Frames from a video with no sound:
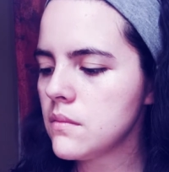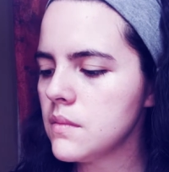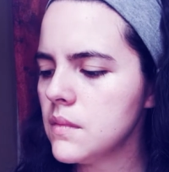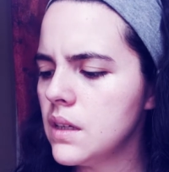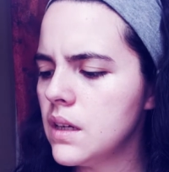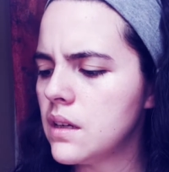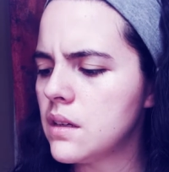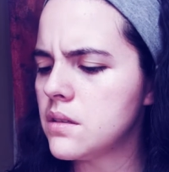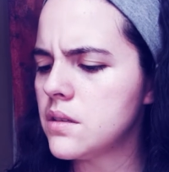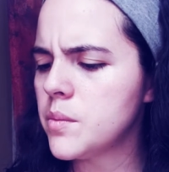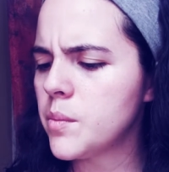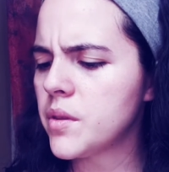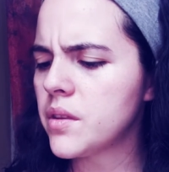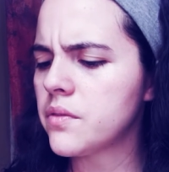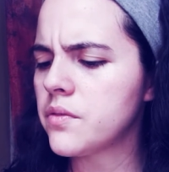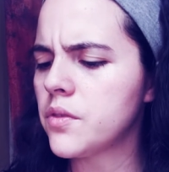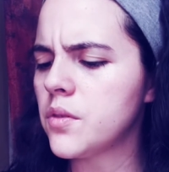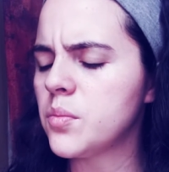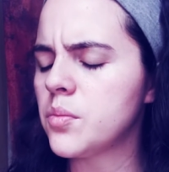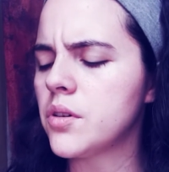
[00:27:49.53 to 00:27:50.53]
And assuming the
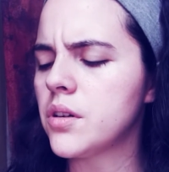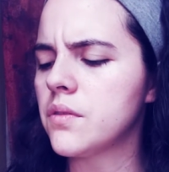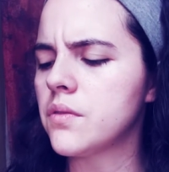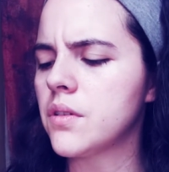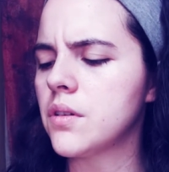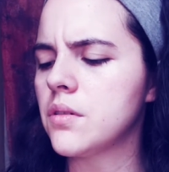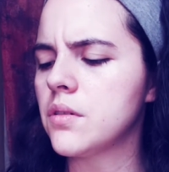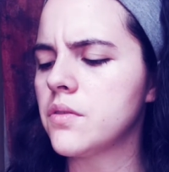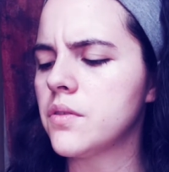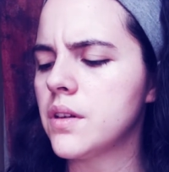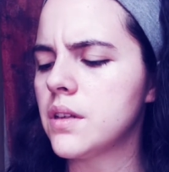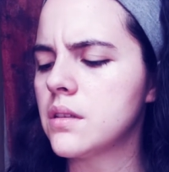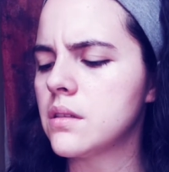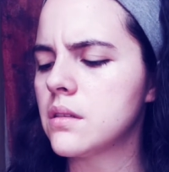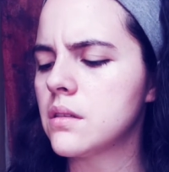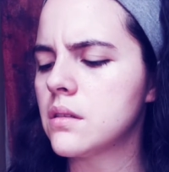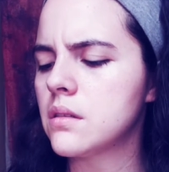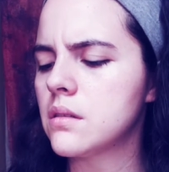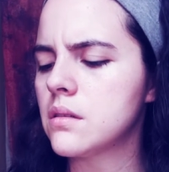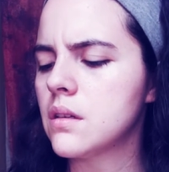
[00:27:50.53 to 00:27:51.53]
viewpoint of no
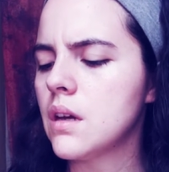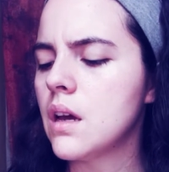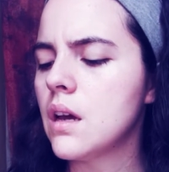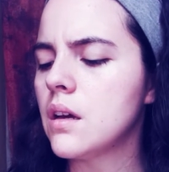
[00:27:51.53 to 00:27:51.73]
defense,